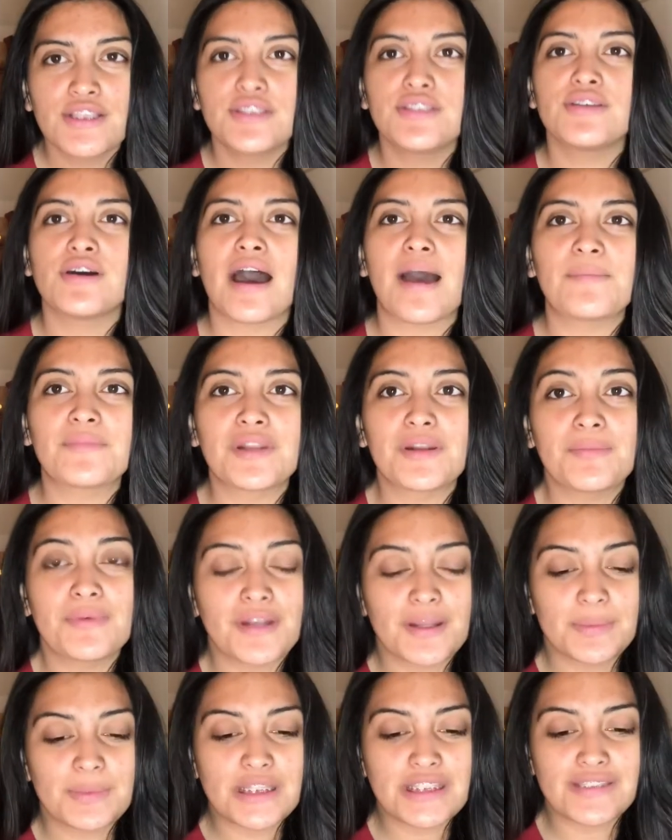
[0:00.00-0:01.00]
So I'm gonna
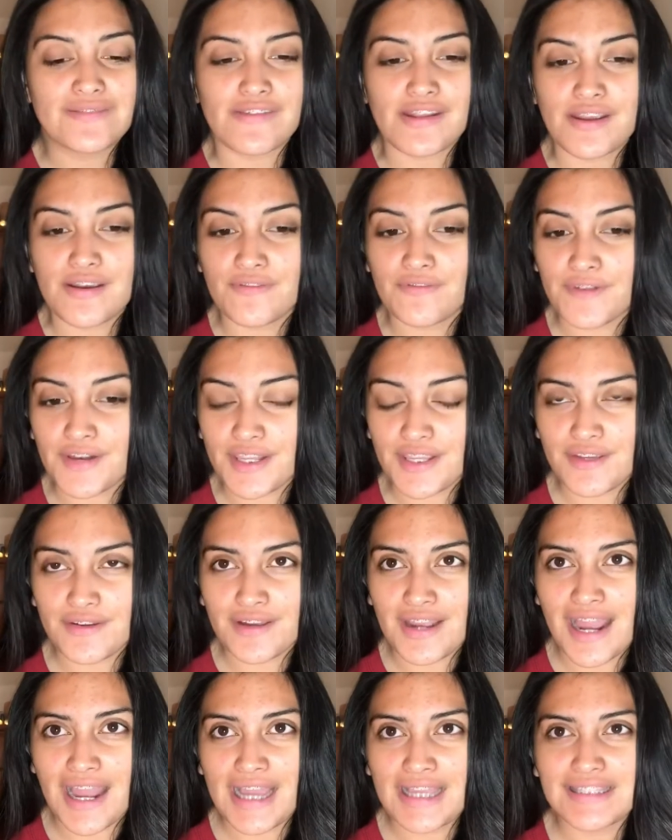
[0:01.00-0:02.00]
put up this video for you
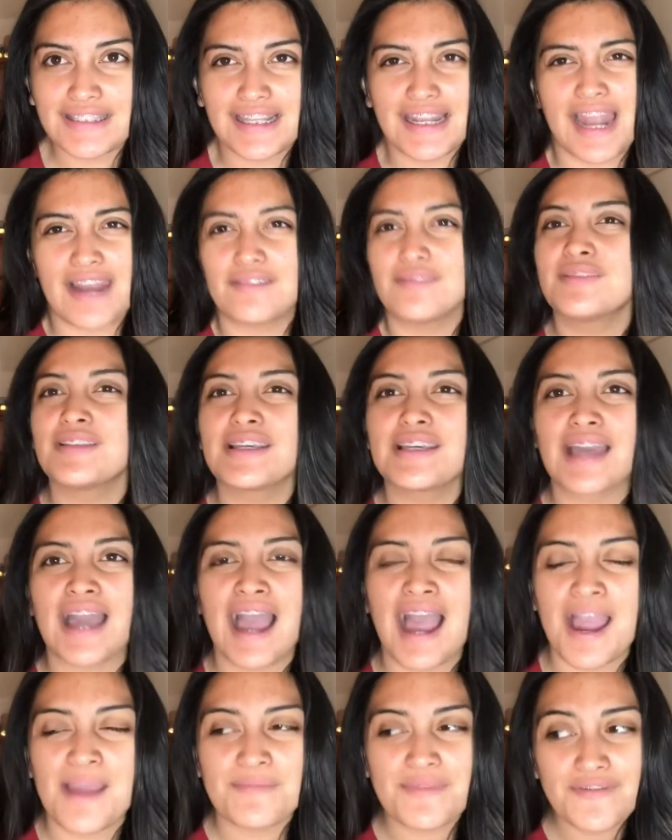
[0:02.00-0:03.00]
guys, and I don't think
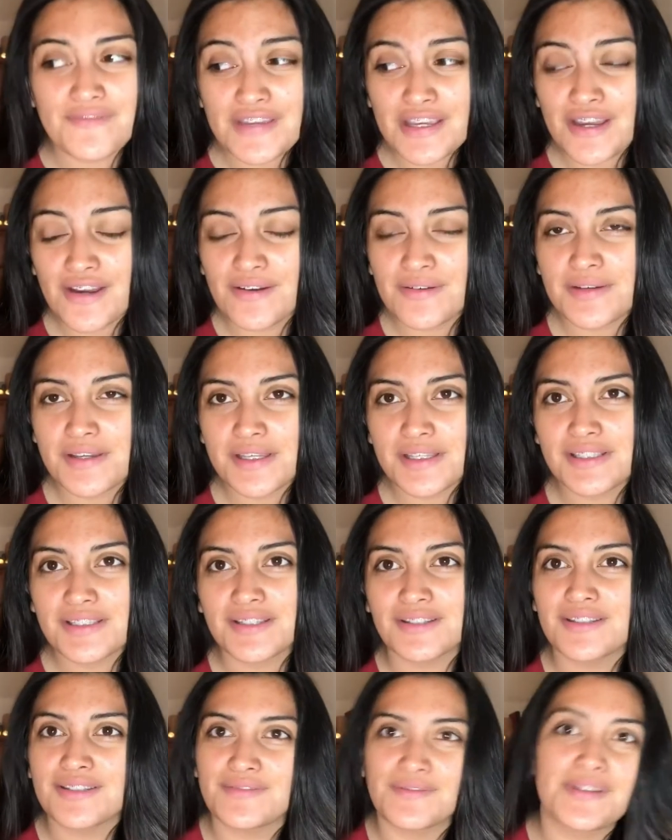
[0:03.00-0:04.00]
I'm even going,
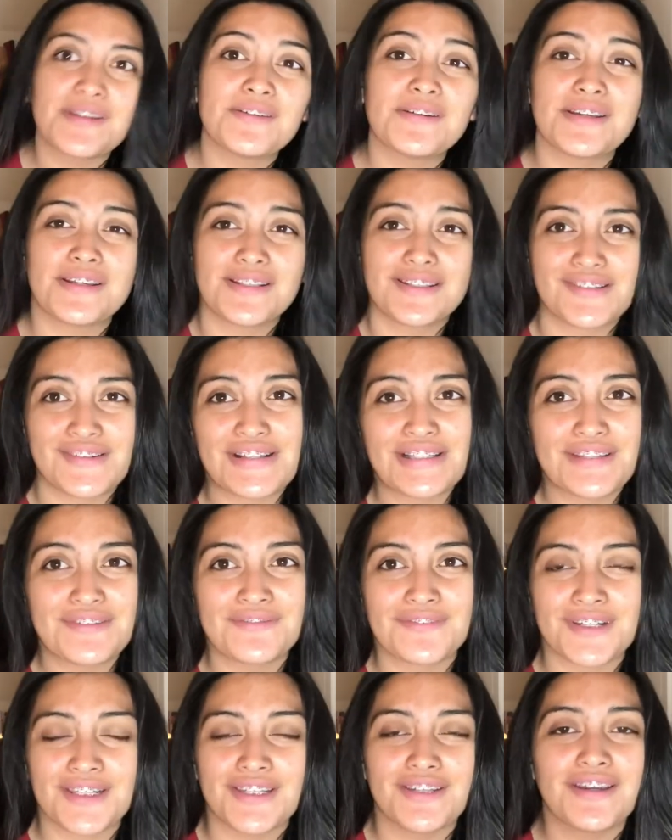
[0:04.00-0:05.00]
so this video is really
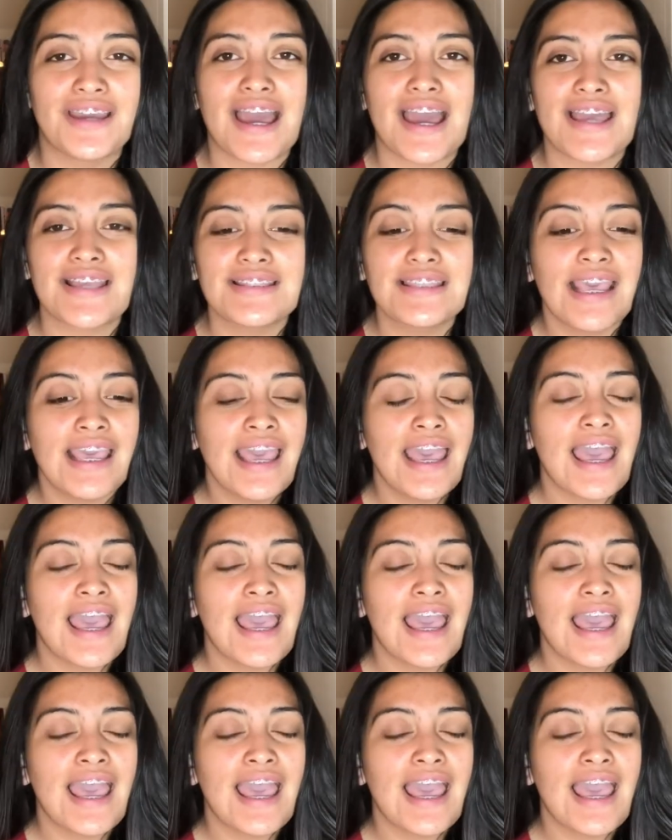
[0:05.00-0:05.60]
for you guys.